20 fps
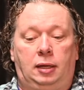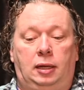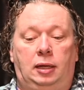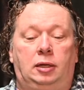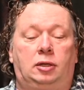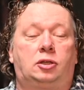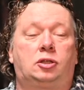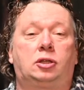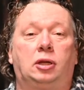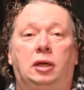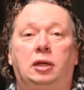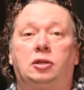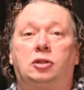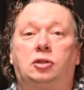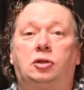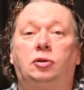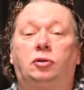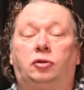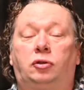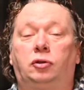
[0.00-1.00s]
it's
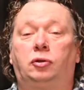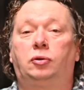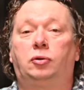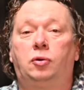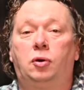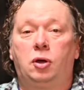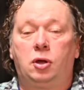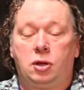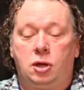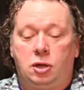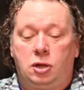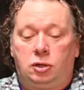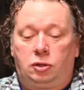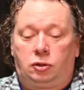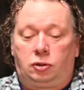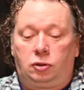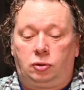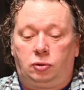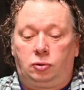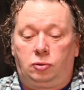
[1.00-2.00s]
good
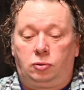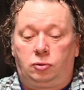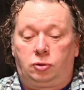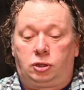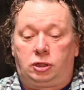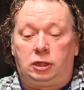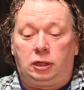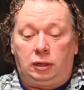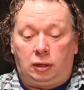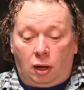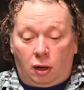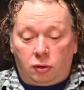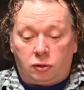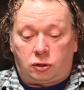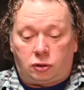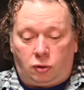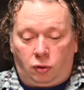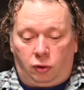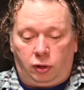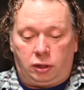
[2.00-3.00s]
to see
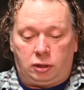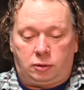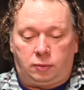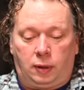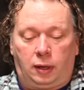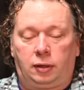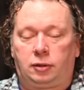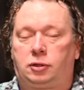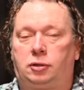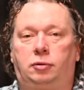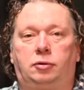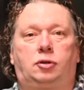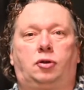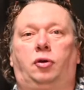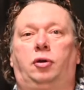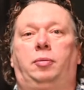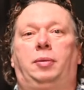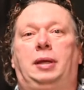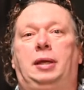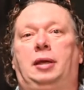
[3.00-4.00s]
those koi as well. So it's
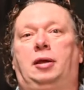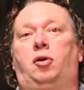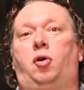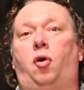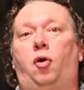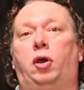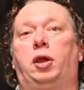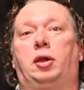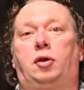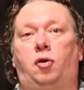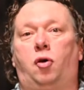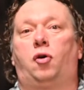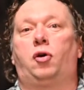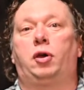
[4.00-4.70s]
going to be koi